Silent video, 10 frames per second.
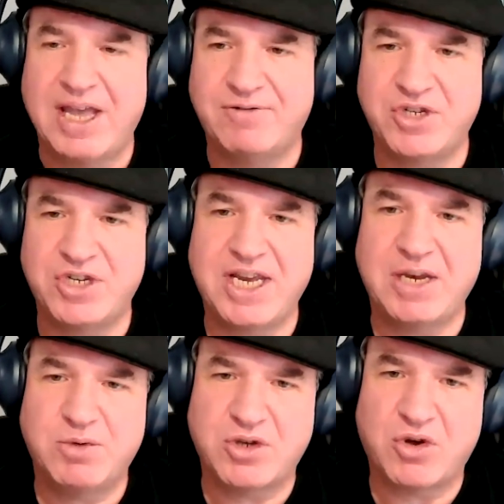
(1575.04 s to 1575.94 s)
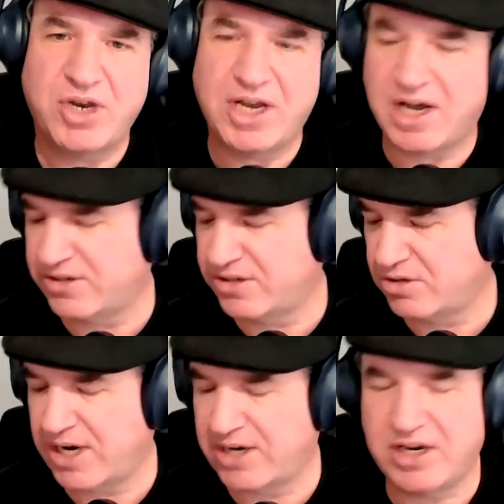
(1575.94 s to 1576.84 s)
If Janine was only
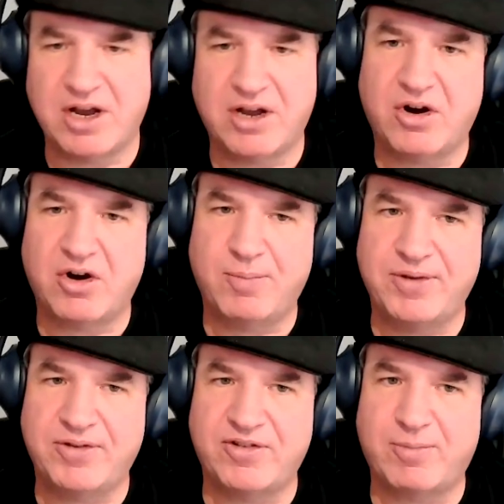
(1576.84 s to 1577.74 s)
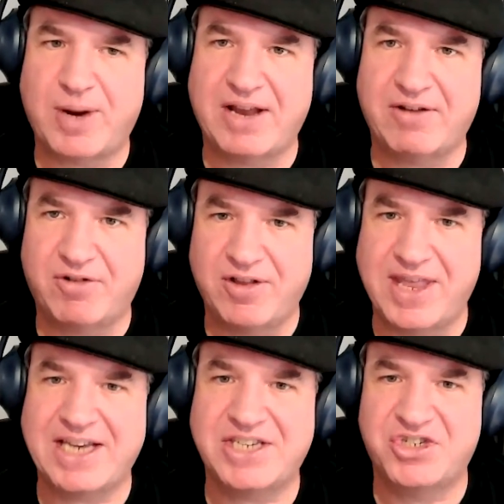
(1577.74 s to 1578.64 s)
concentrating on her business plan for
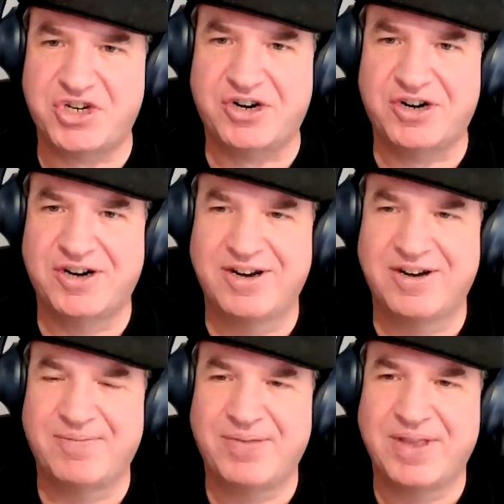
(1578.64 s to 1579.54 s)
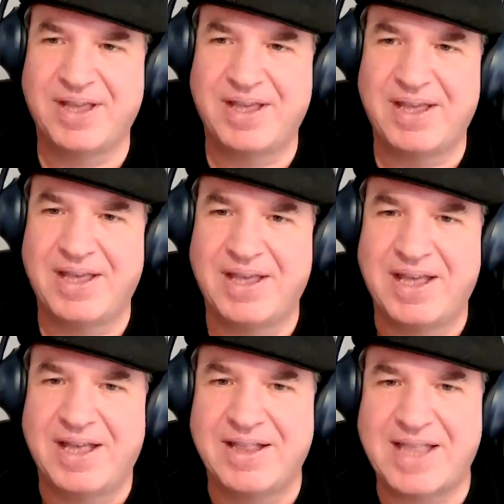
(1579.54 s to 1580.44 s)
next year,
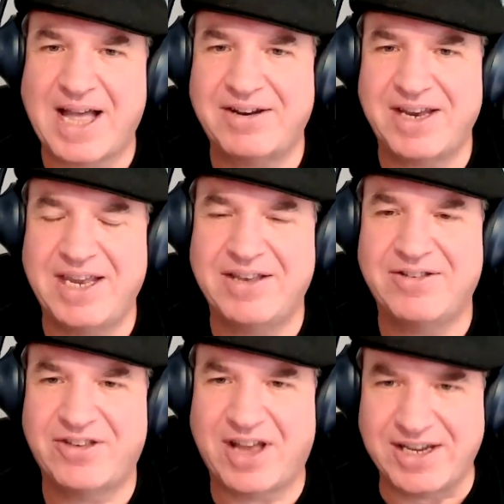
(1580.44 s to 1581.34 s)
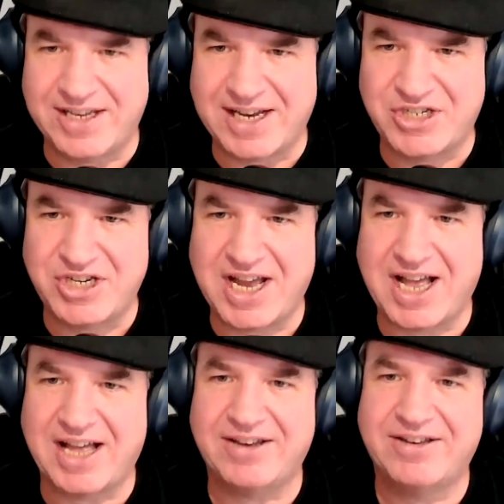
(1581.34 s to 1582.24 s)
that insight that she
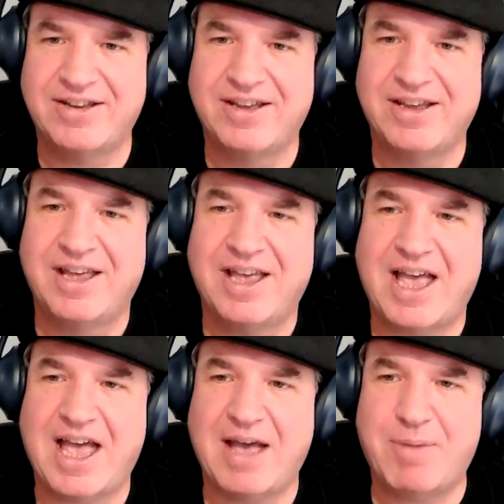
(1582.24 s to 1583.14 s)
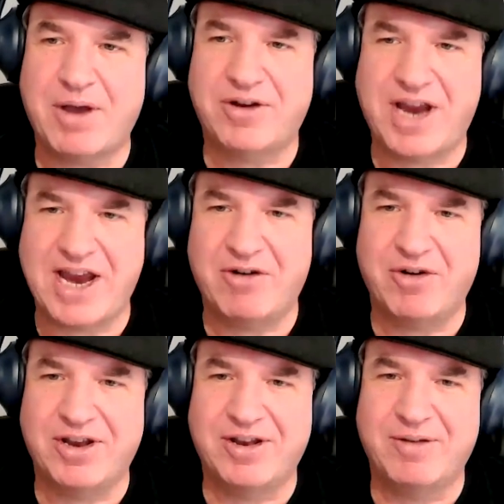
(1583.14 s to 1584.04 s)
had about
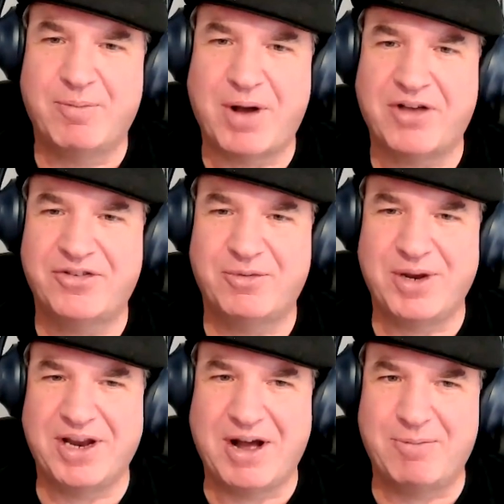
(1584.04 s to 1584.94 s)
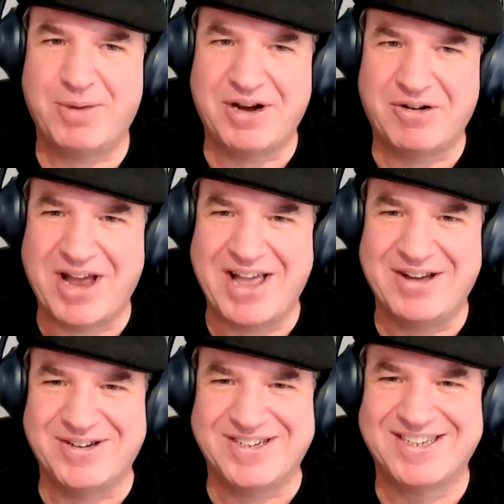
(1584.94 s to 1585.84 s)
Erin possibly not being
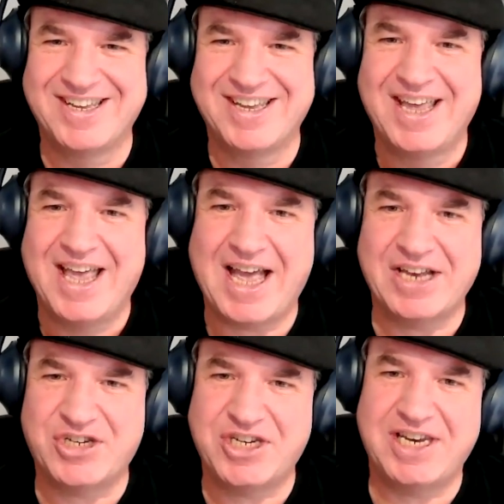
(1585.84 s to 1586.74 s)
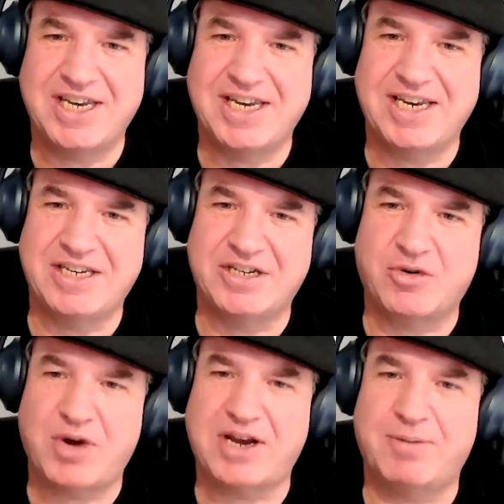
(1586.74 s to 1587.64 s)
around and she needing to
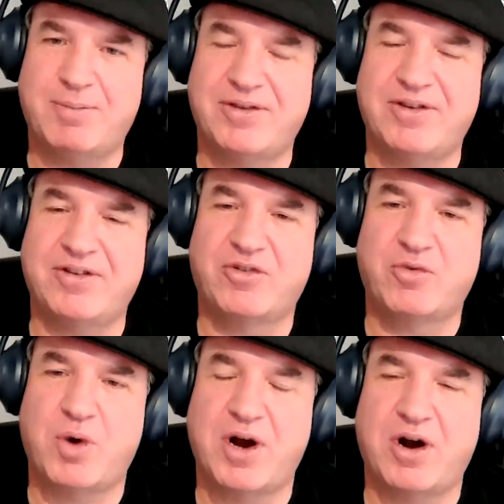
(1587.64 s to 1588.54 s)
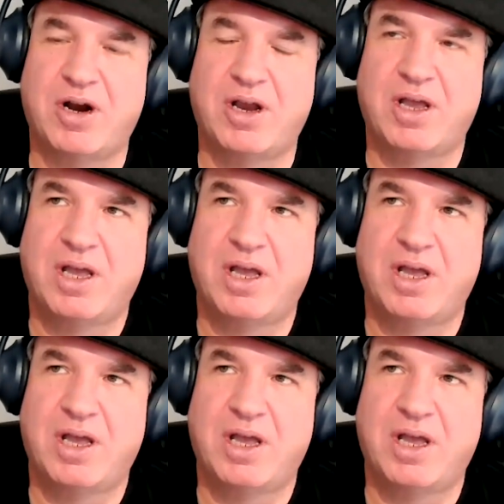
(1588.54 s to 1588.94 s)
create a business where